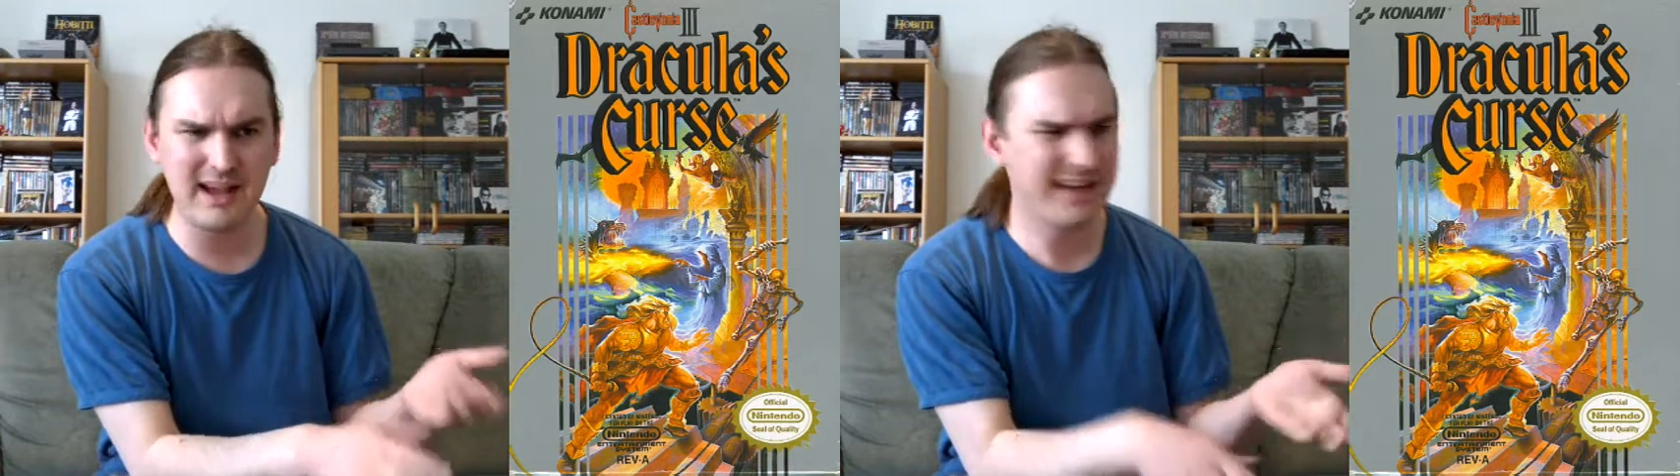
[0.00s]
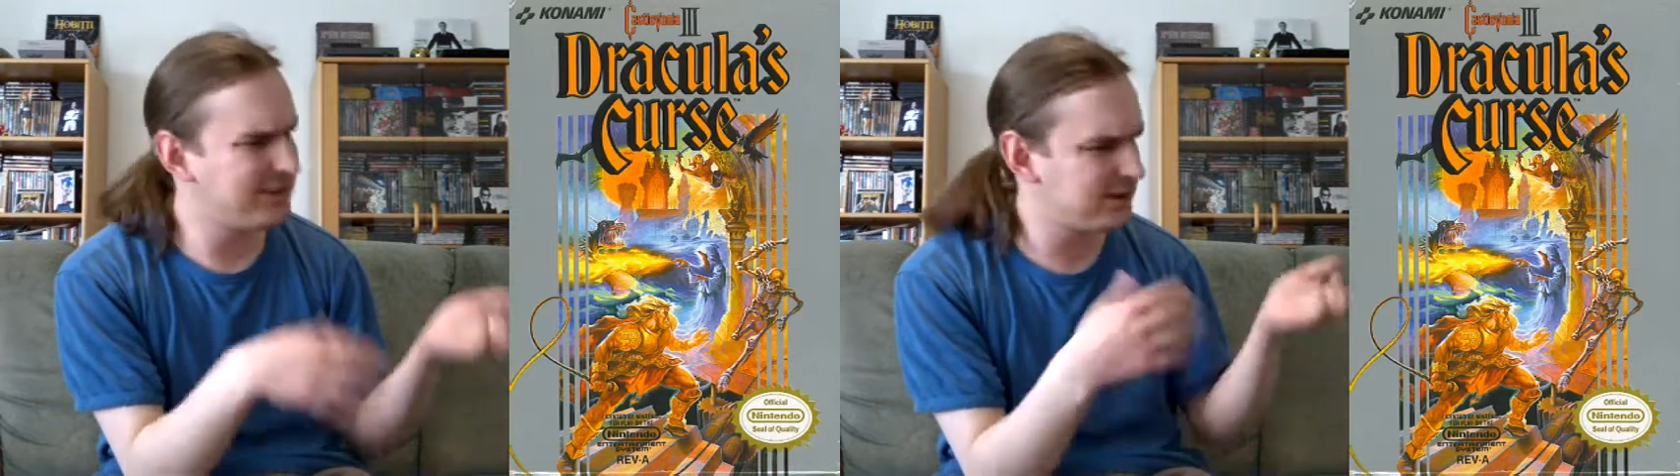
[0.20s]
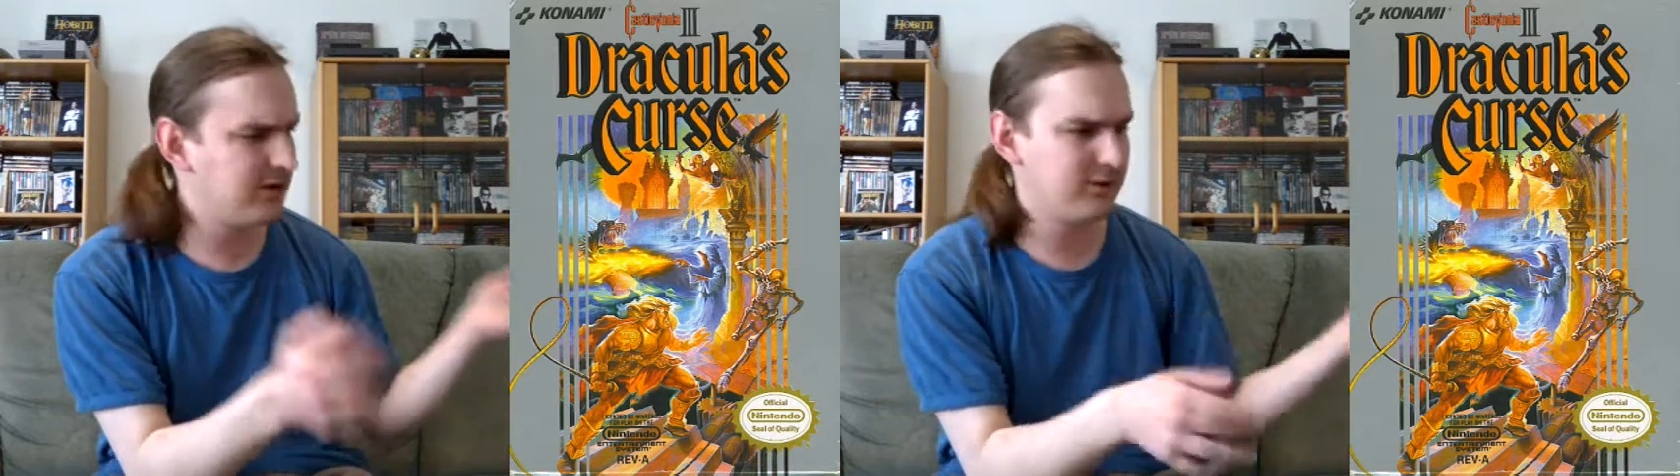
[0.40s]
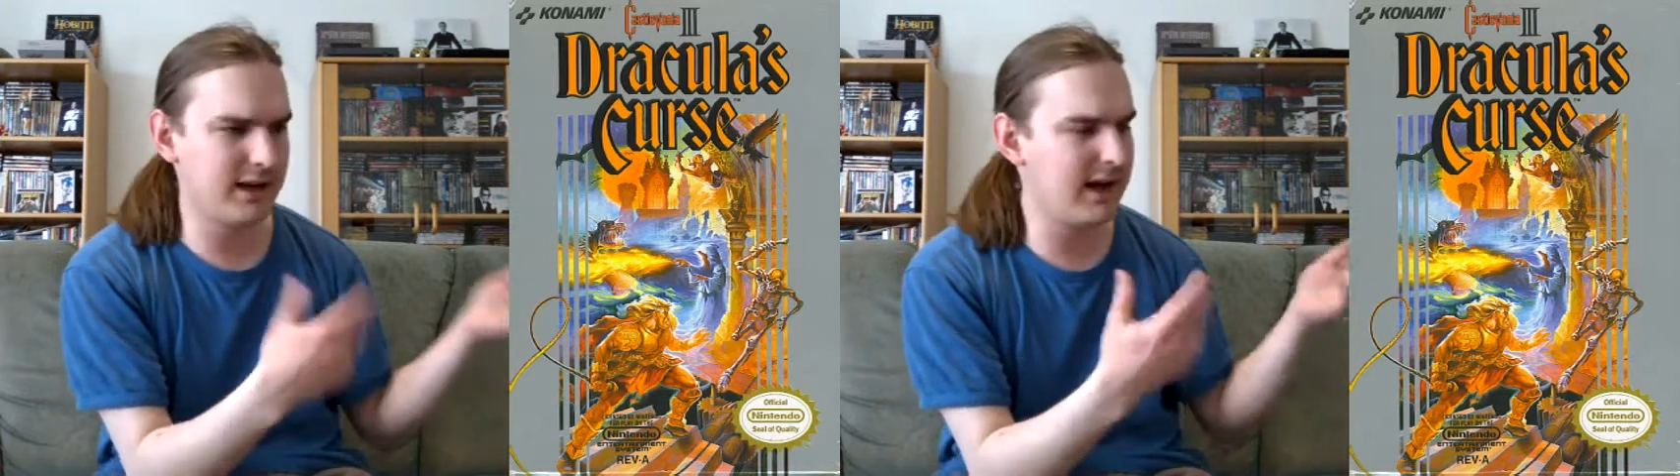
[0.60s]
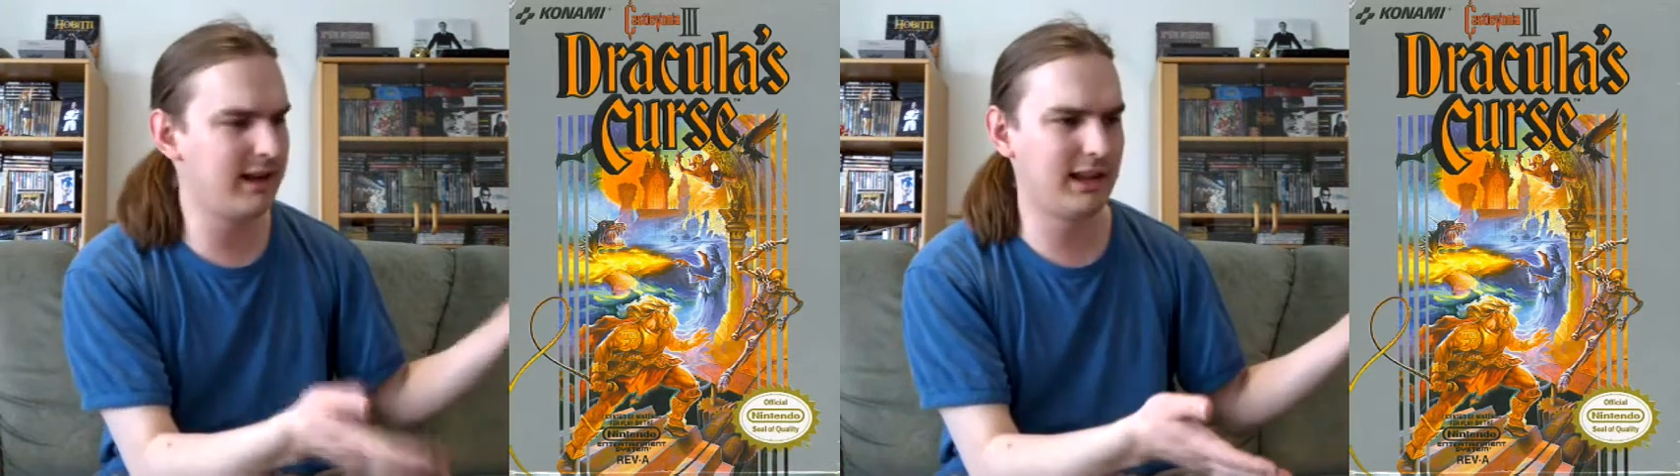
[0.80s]
I just don't
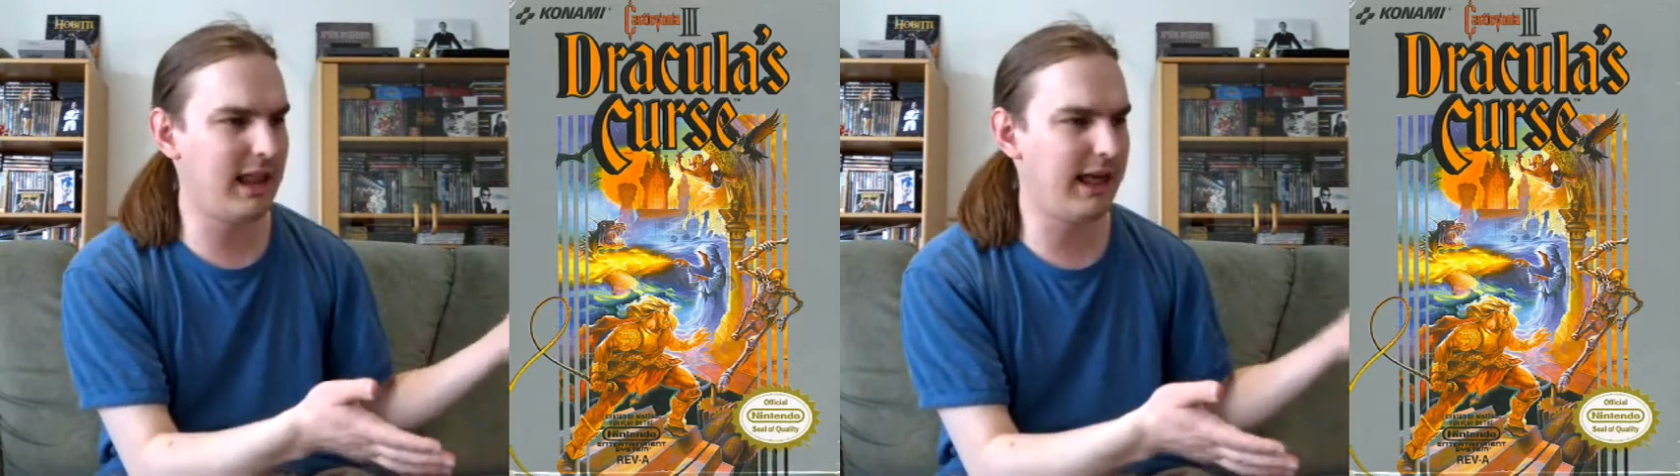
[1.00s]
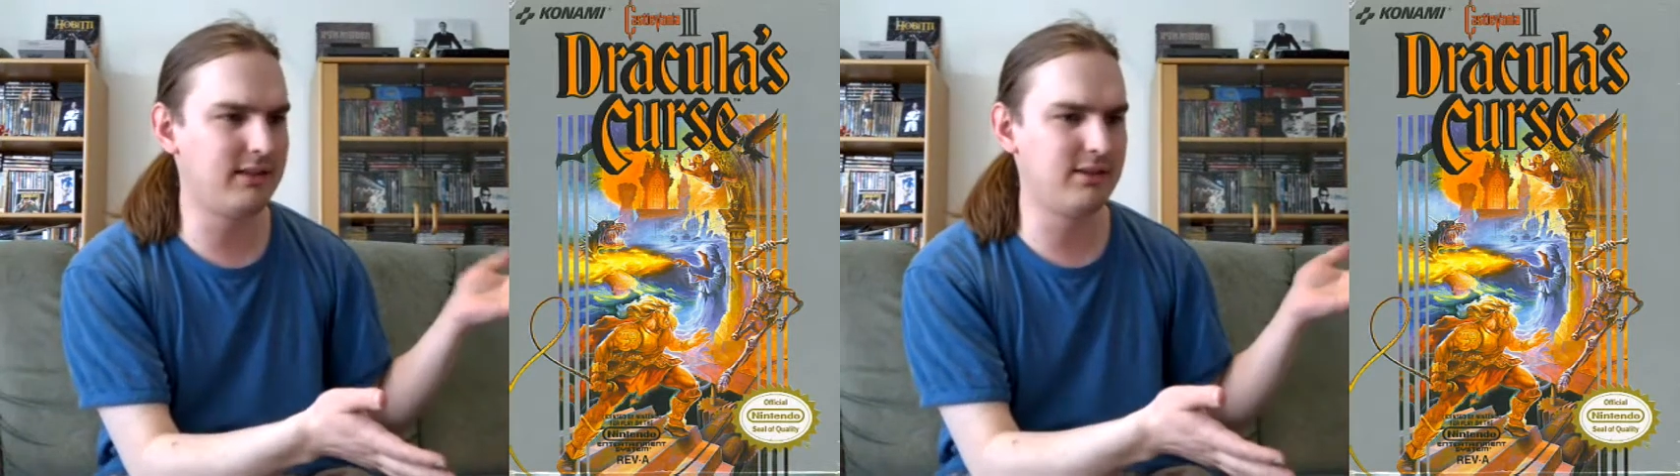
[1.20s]
kind of like